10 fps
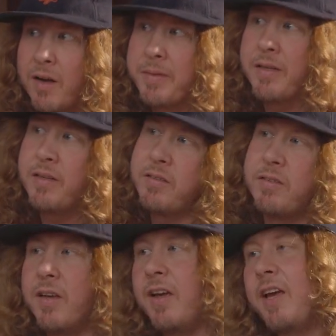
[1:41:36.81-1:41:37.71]
I mean,
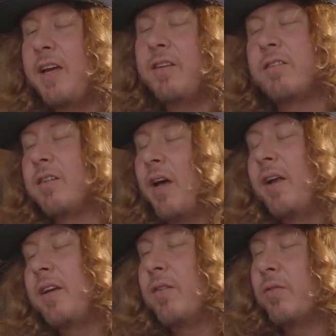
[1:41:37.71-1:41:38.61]
it's
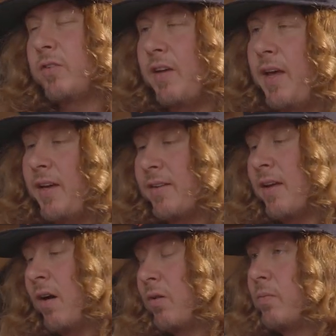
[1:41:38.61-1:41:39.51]
kind of give or take.
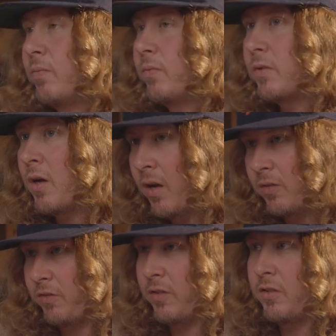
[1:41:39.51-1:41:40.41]
Now,
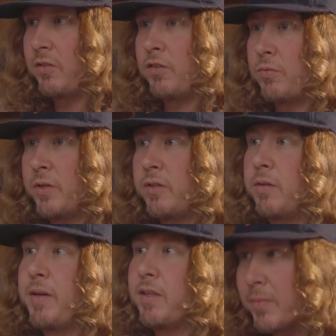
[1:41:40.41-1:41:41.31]
concerts is where you
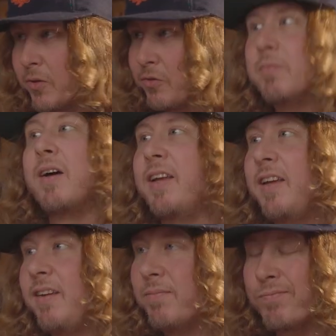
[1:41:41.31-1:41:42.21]
can make the most
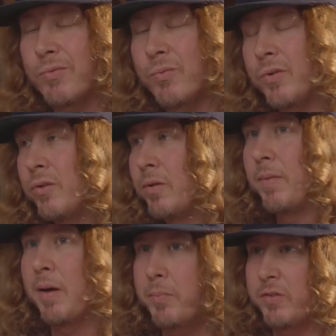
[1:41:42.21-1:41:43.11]
money. When you're in
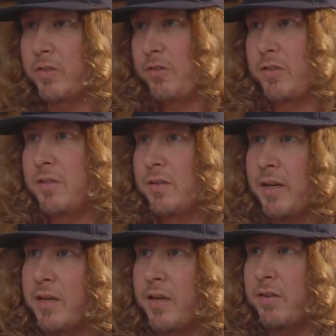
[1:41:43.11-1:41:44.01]
my position,
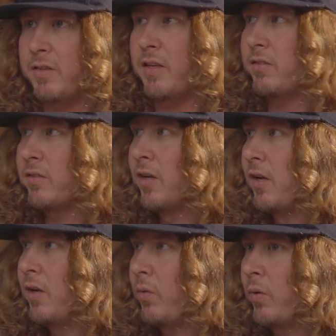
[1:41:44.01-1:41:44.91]
I guess that's
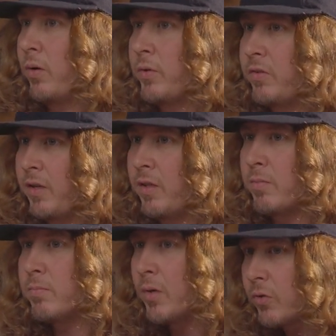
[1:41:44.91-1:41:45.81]
where I would say the
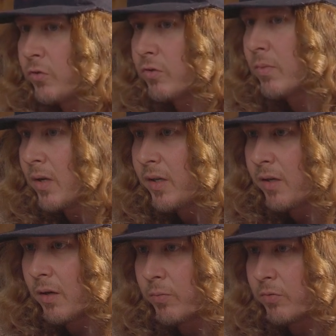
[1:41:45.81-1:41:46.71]
most money
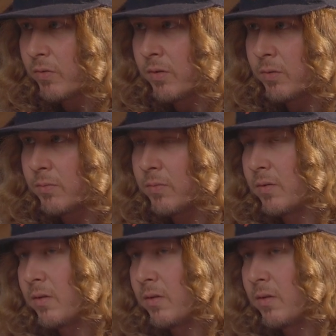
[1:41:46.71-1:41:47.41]
comes from.